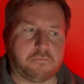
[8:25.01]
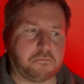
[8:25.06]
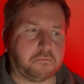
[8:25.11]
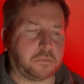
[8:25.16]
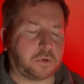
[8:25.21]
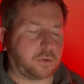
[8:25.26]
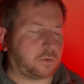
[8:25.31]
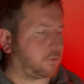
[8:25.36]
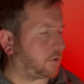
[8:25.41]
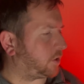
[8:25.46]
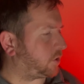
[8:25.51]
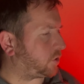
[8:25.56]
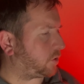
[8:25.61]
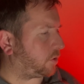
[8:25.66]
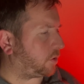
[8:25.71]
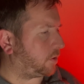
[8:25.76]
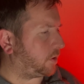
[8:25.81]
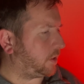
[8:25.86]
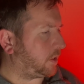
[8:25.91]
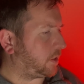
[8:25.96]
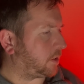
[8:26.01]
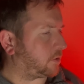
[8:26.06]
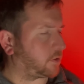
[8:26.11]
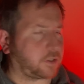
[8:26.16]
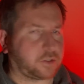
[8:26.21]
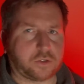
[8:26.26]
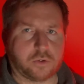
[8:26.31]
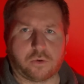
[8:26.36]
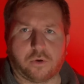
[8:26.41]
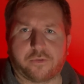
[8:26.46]
I'm not really sure, because I've
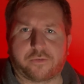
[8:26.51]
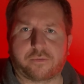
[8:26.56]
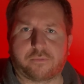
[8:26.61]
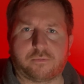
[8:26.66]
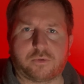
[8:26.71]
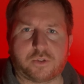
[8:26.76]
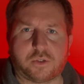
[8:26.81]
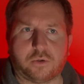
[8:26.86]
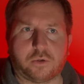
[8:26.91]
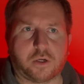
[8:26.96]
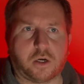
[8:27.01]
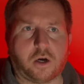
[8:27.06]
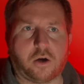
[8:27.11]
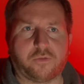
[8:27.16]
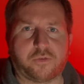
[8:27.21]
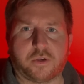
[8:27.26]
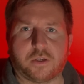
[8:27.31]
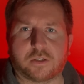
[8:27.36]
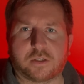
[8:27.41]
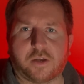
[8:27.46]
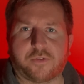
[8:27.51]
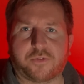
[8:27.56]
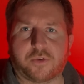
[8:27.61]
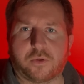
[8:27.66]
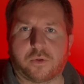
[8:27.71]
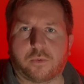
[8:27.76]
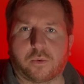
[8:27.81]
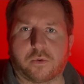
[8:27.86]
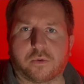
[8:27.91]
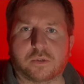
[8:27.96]
still got 2.5 years left on
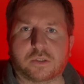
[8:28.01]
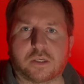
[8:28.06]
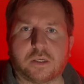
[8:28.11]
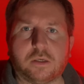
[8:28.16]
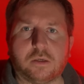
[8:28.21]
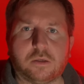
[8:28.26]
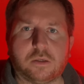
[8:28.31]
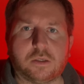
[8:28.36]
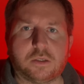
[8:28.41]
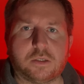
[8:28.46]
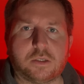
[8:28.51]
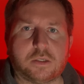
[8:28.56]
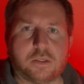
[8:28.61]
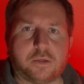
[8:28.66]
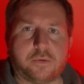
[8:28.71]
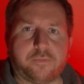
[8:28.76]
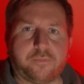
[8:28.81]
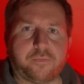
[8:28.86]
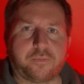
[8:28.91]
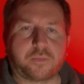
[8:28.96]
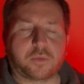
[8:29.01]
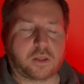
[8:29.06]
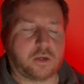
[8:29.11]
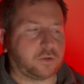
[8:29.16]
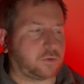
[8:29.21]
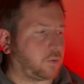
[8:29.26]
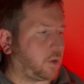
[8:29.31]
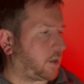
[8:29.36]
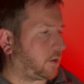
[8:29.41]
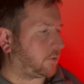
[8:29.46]
the warranty
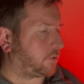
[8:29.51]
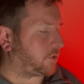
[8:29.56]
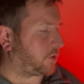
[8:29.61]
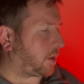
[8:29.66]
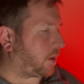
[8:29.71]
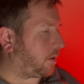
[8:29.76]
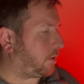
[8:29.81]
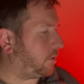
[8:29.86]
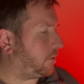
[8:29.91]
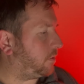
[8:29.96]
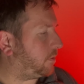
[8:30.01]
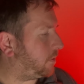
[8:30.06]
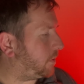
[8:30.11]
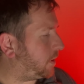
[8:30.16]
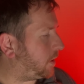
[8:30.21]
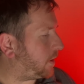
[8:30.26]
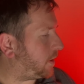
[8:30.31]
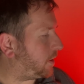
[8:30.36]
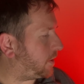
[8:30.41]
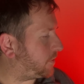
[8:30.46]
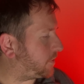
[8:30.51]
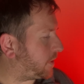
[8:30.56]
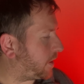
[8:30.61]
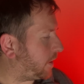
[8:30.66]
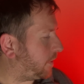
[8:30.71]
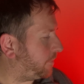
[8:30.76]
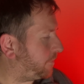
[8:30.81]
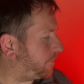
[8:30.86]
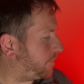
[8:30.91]
as well. So I don't know.